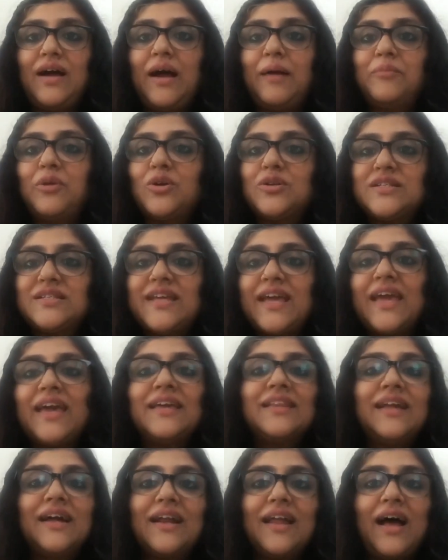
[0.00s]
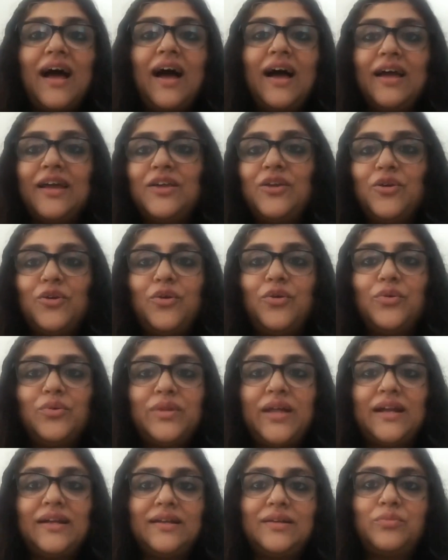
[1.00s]
I'm not saying that
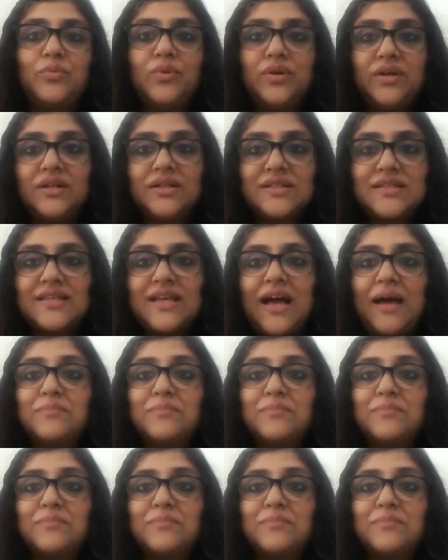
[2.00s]
that it works.